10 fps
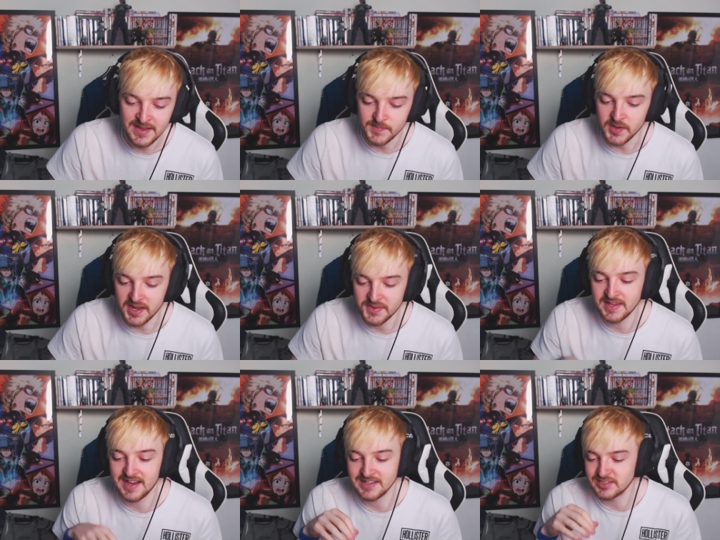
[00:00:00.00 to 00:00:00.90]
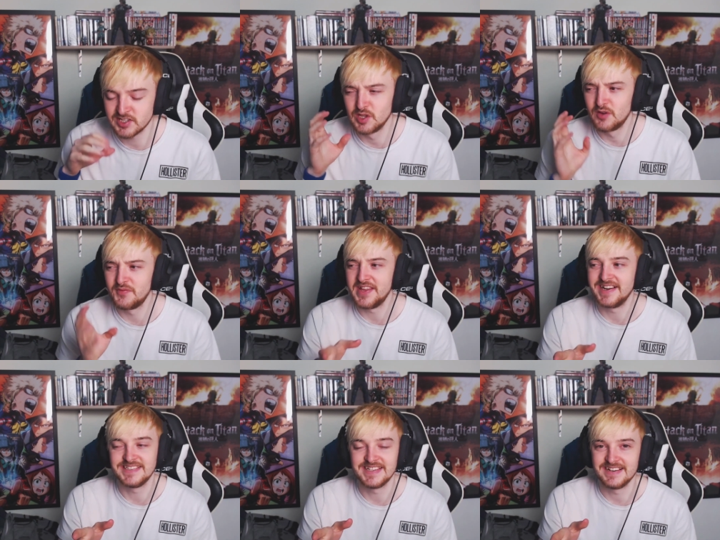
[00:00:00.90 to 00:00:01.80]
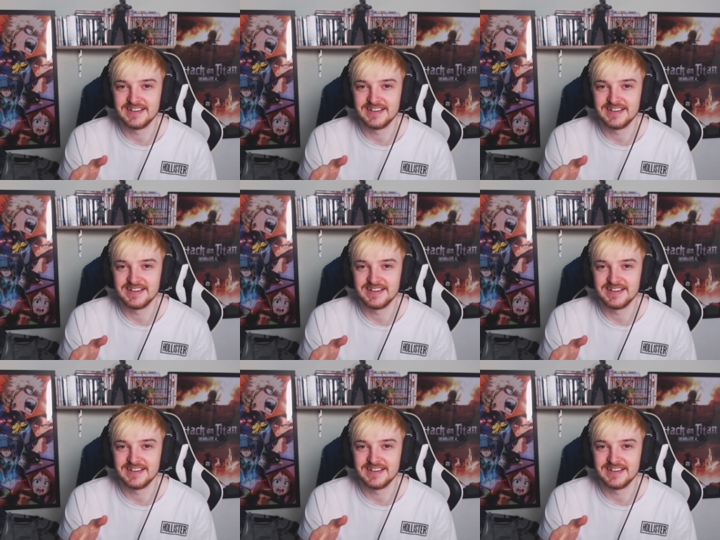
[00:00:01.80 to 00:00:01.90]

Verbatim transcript: But I think, I just love the idea